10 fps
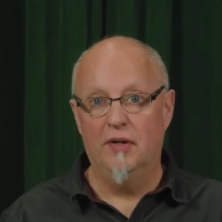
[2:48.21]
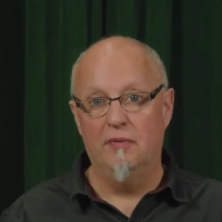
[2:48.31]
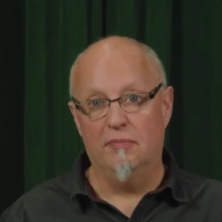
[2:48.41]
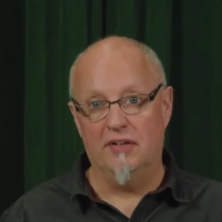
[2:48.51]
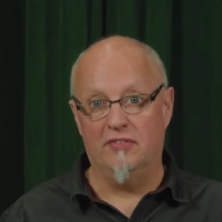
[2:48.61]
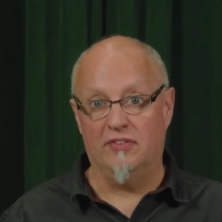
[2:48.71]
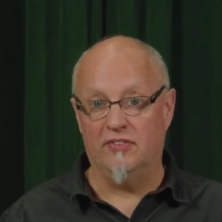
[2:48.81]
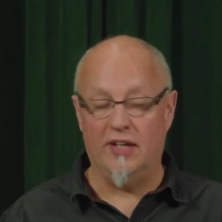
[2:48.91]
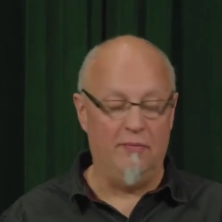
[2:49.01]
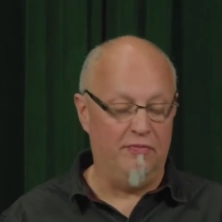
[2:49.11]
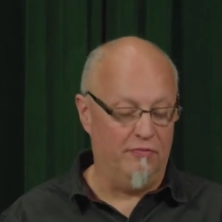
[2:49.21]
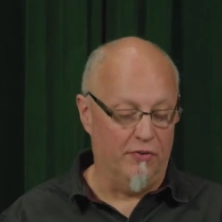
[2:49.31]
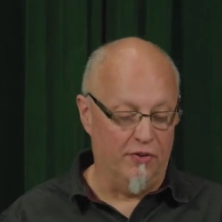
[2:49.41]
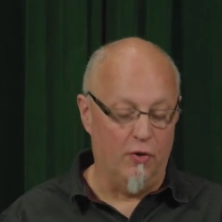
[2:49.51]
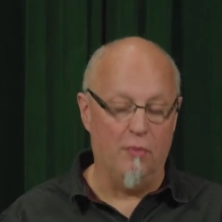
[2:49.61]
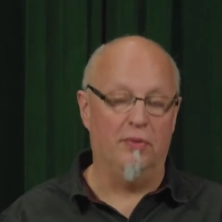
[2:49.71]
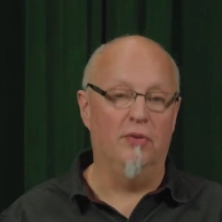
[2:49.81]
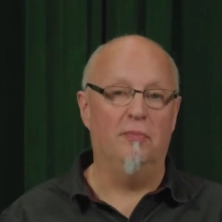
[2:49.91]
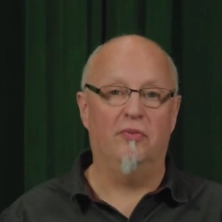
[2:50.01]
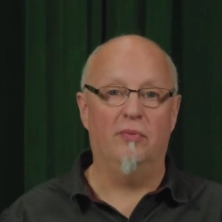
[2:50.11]
But it's the same for open
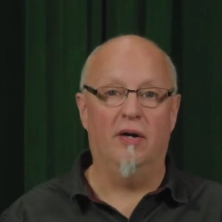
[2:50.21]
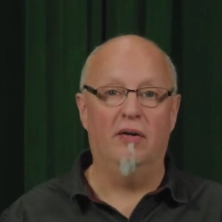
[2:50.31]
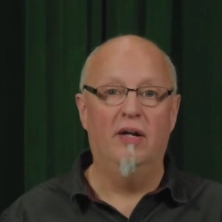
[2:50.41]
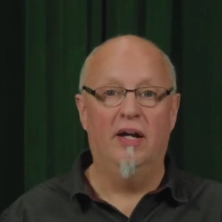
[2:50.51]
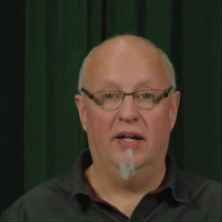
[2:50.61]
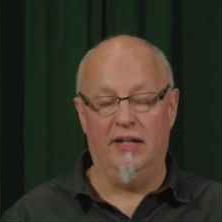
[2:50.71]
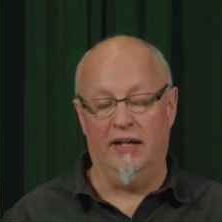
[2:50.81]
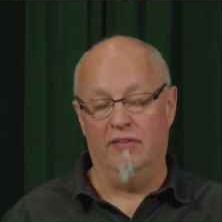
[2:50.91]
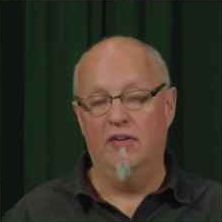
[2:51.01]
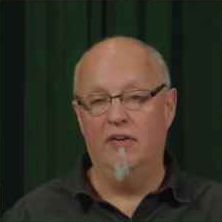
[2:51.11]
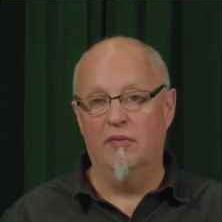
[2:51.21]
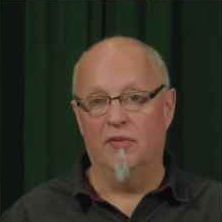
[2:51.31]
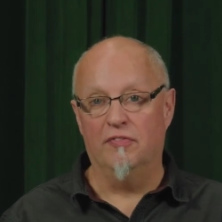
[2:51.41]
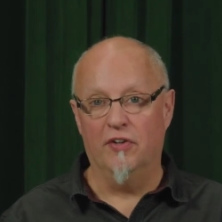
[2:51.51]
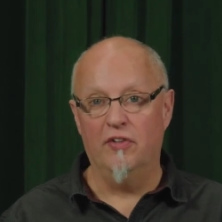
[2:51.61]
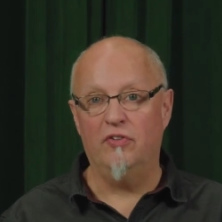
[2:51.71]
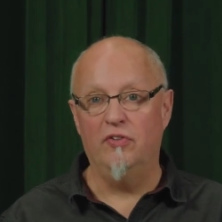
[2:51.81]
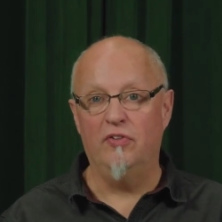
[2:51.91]
loop as well. Again, refer to